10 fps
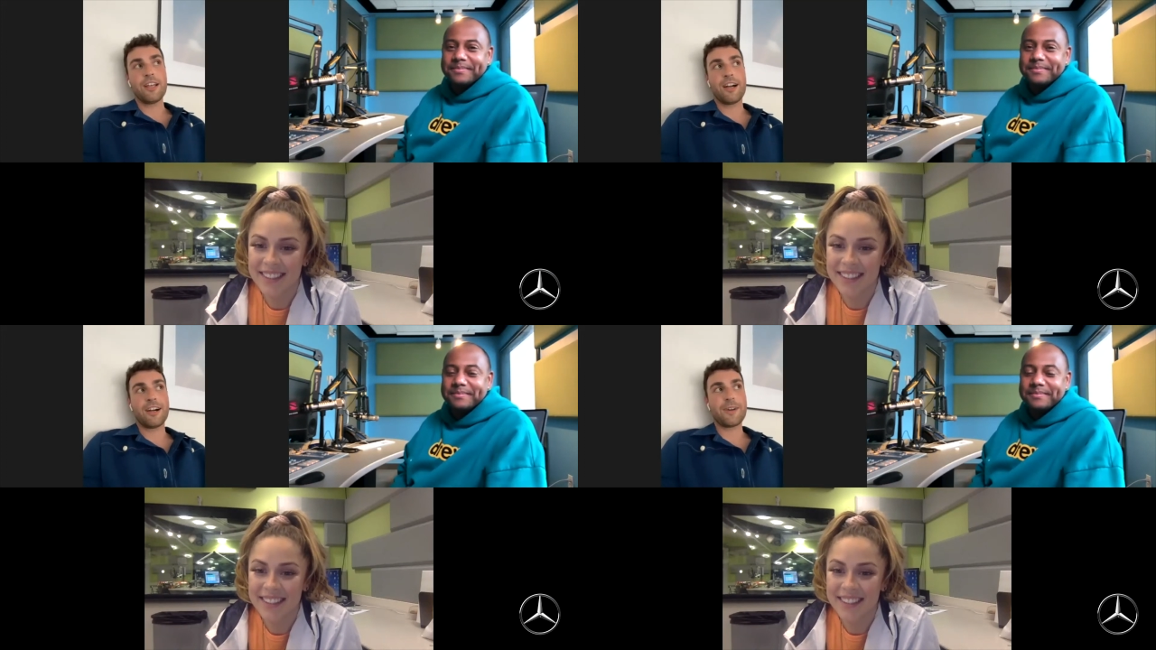
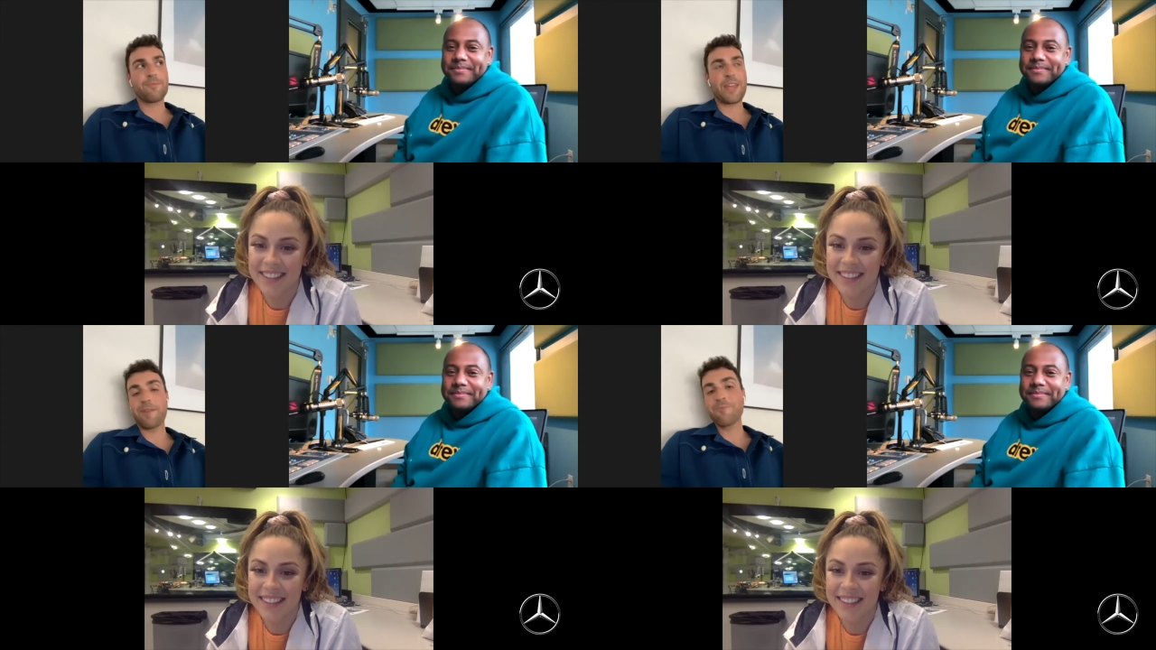Speaker 1: Um,
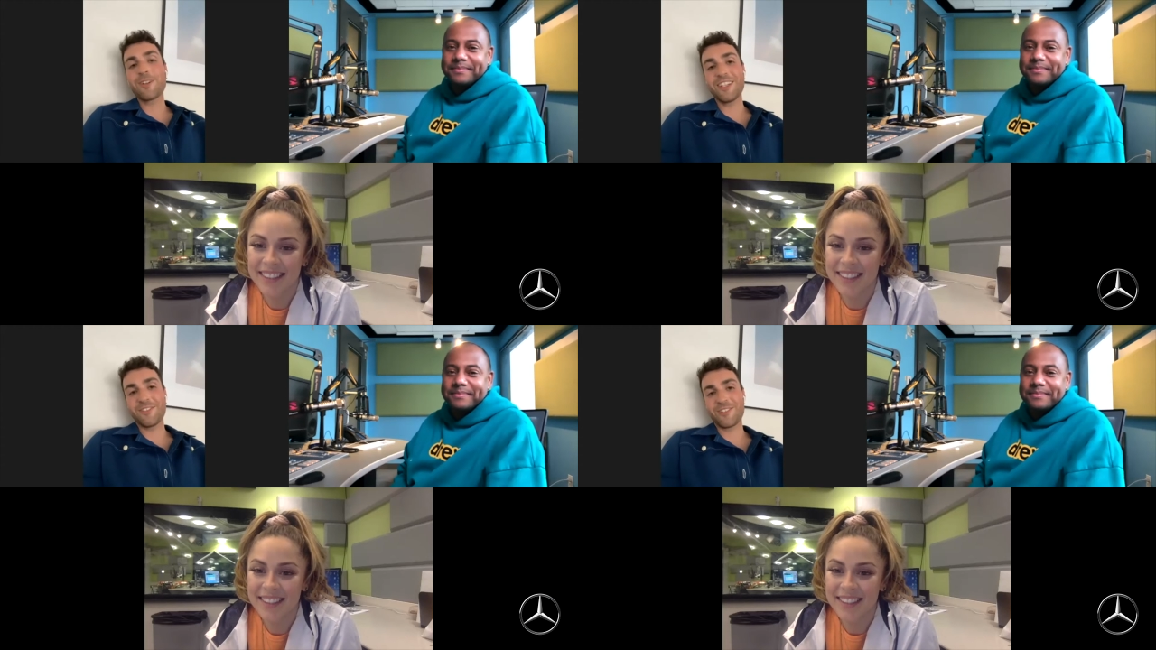I'm
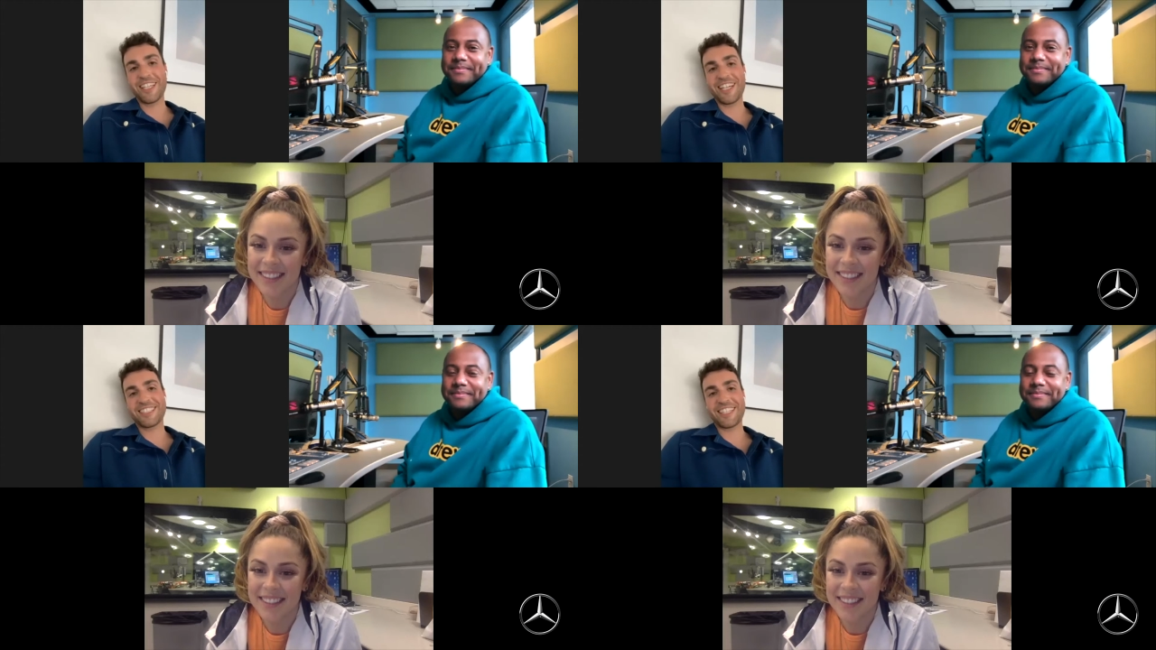really,
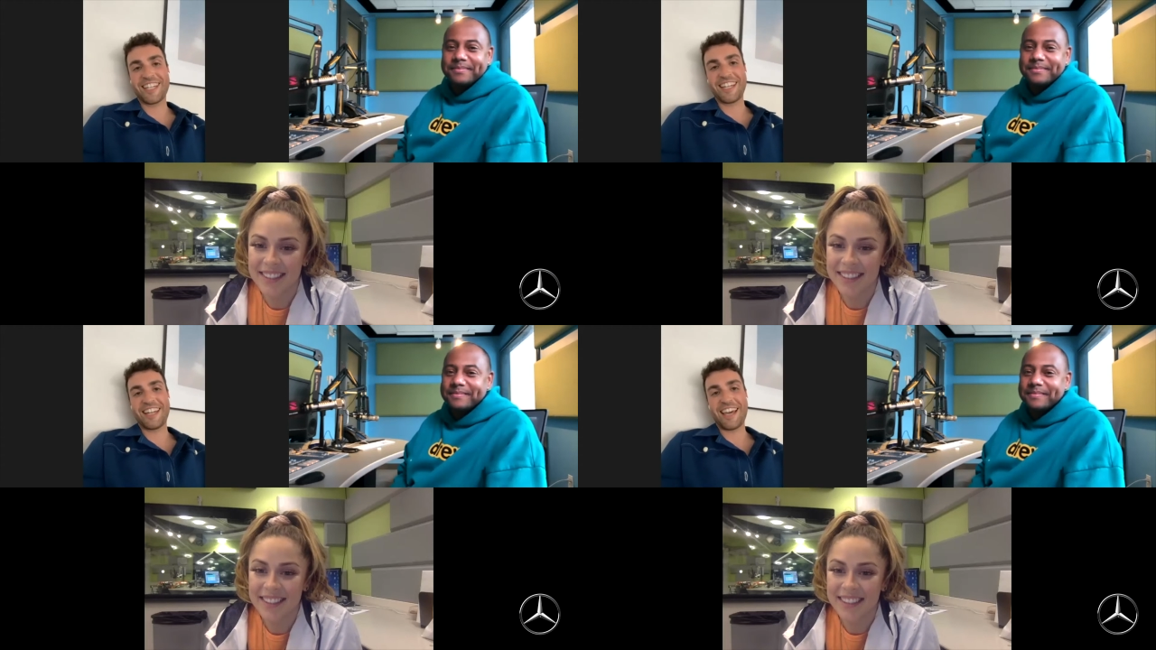really
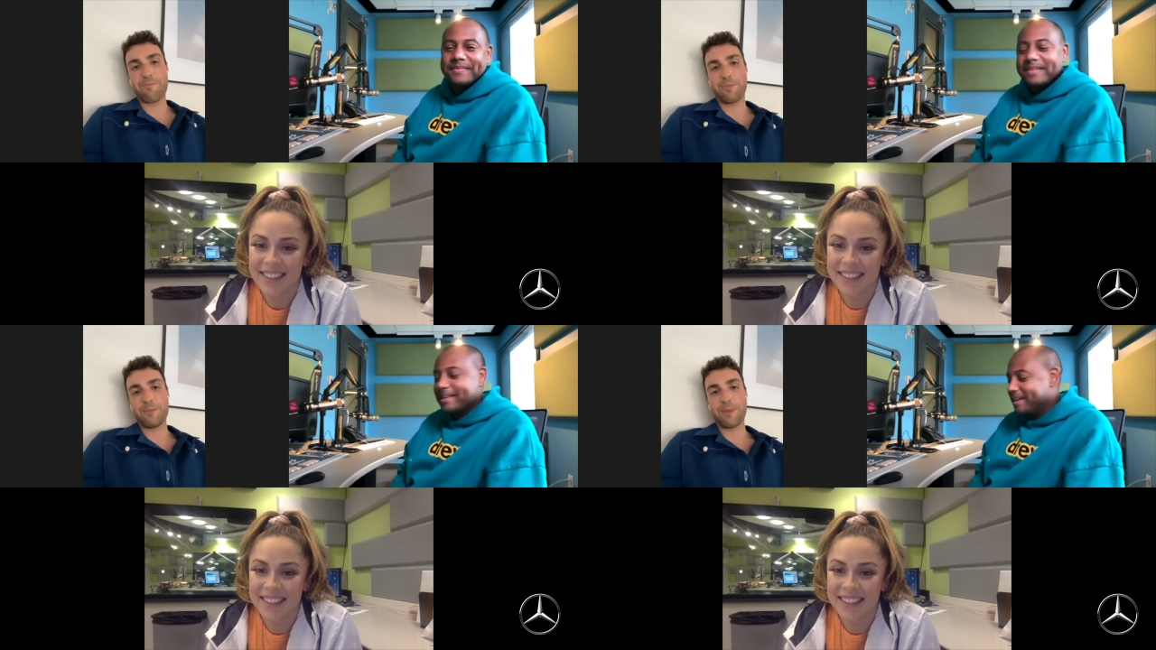excited and
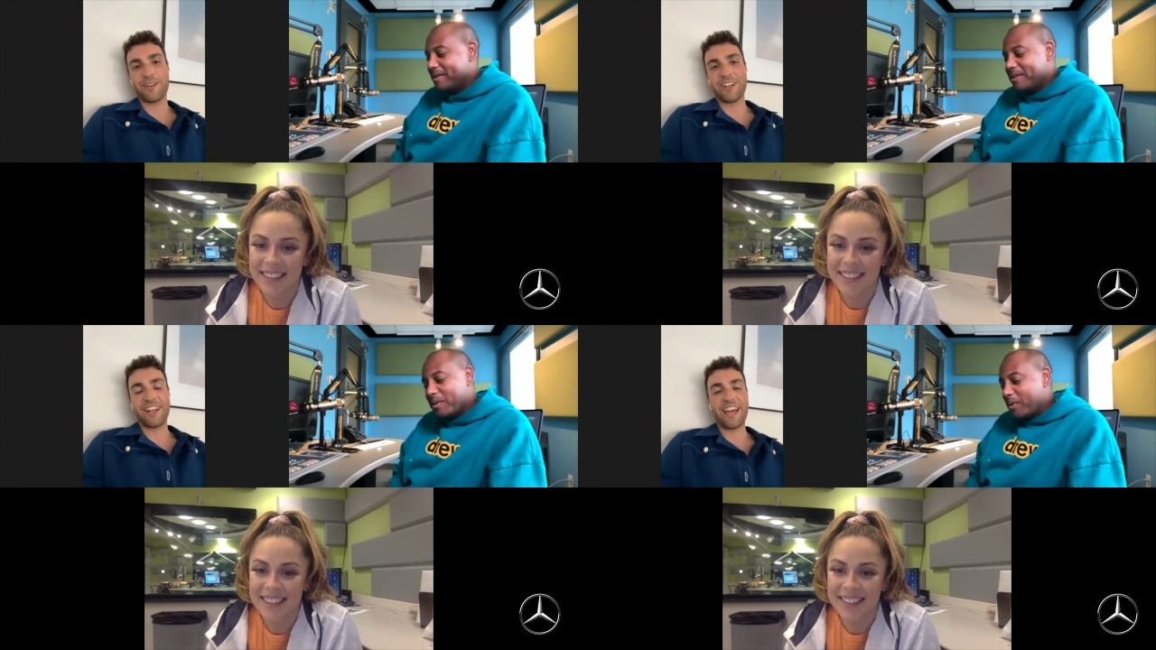happy
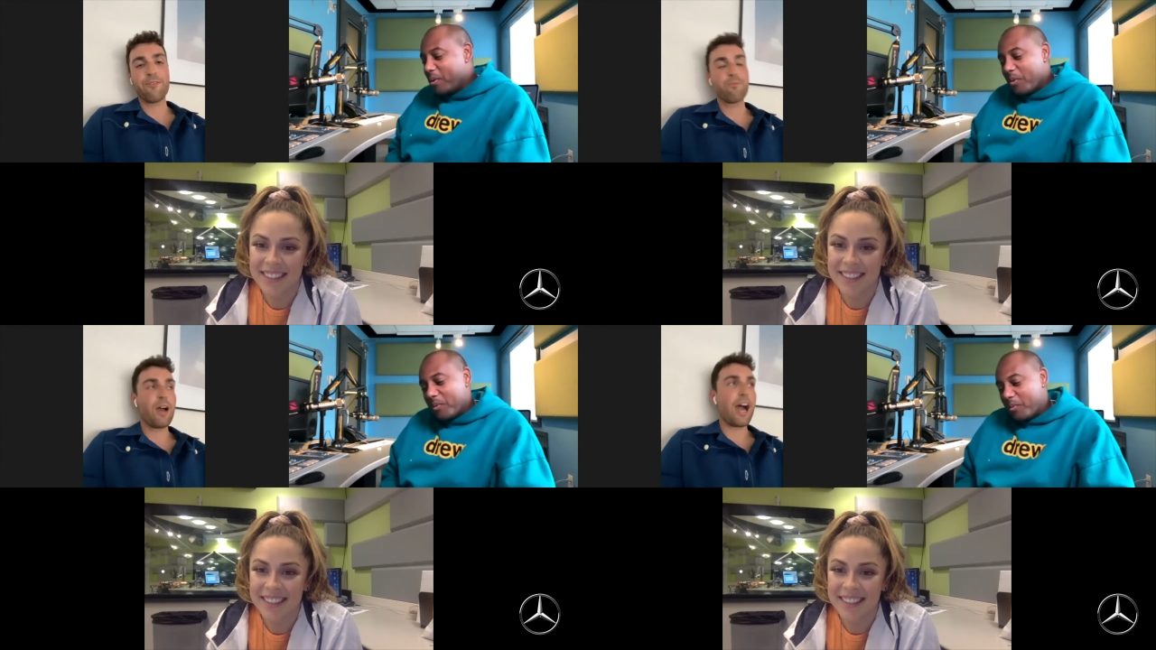about it. And
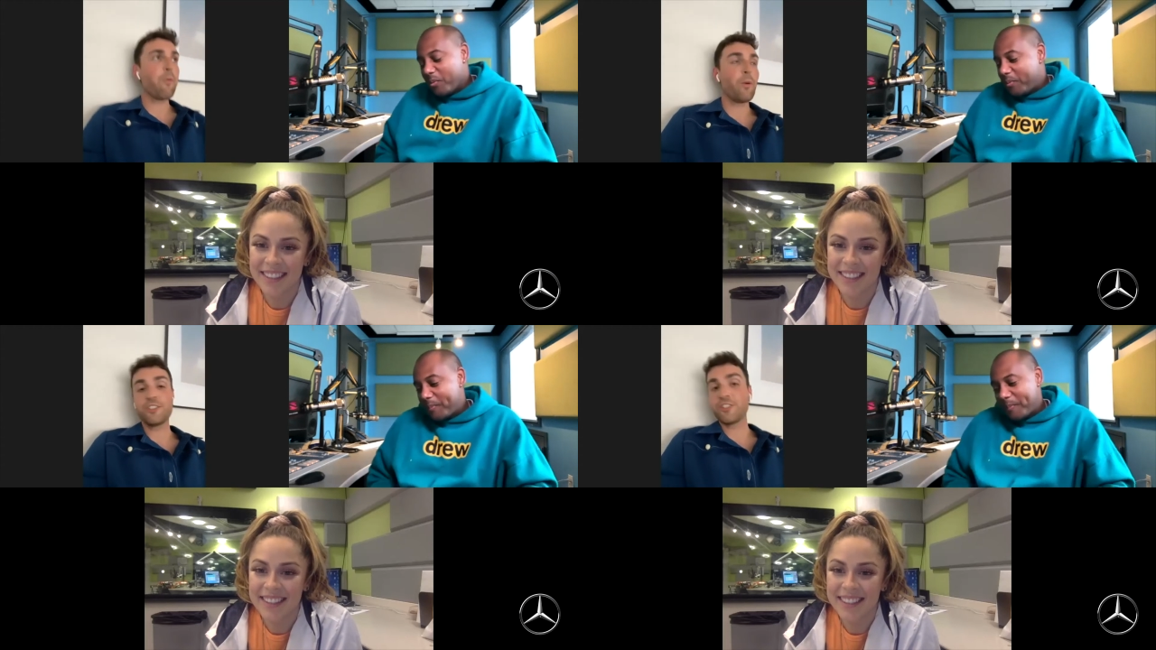I,
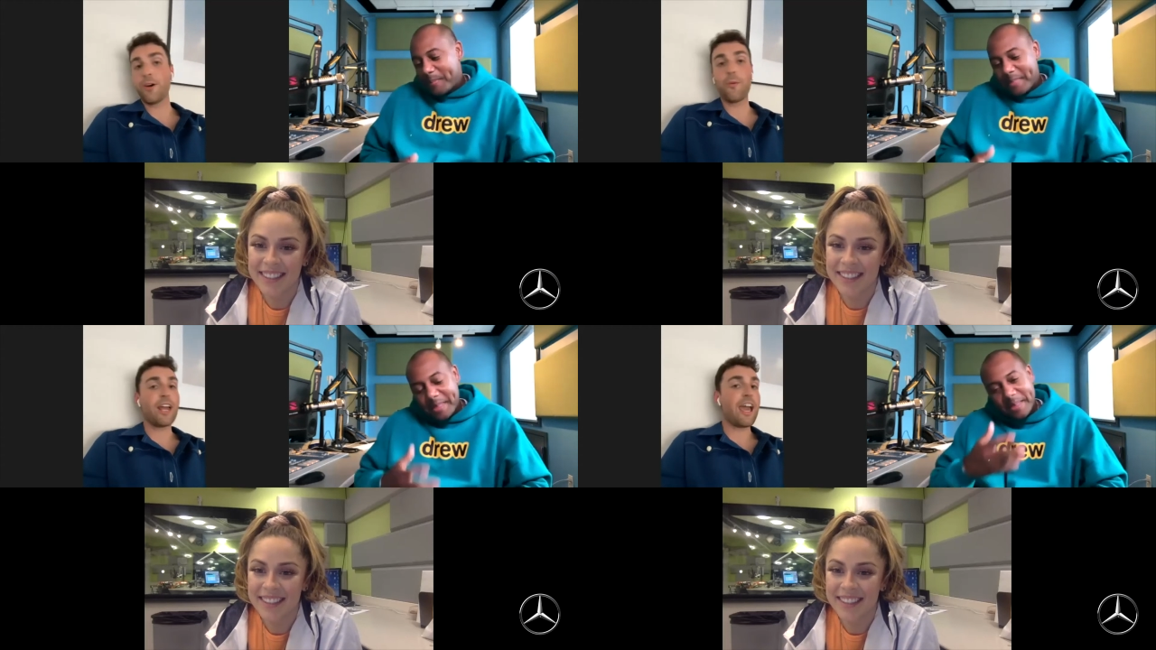I want to know what